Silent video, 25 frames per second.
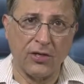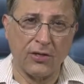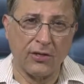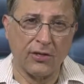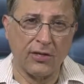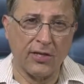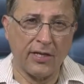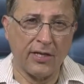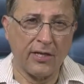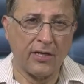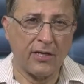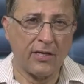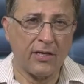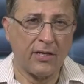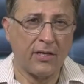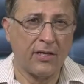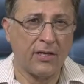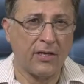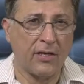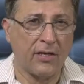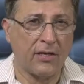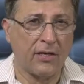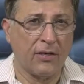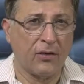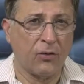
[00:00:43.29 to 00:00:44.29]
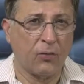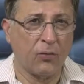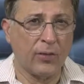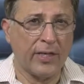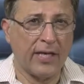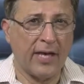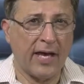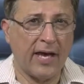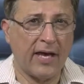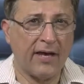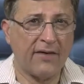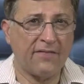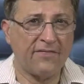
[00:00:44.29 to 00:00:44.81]
then
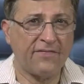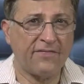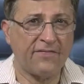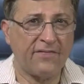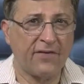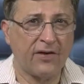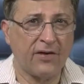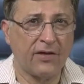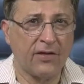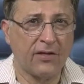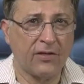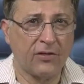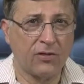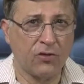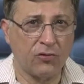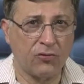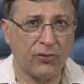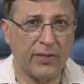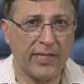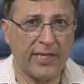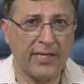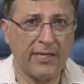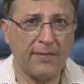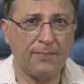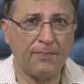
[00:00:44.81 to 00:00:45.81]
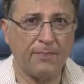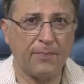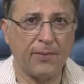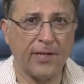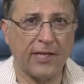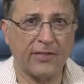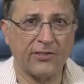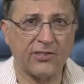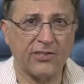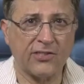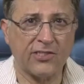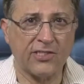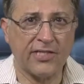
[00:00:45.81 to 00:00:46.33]
we have 3
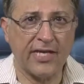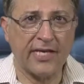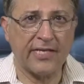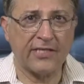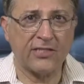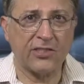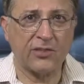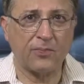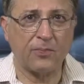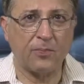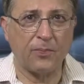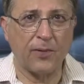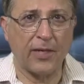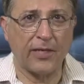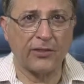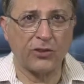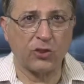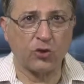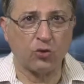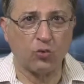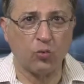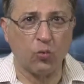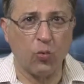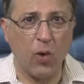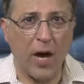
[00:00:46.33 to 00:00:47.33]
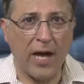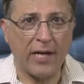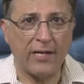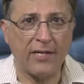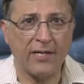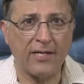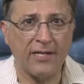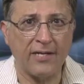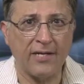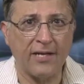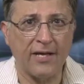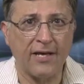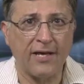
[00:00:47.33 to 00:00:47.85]
+ 6 +
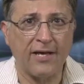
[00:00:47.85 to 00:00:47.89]
1,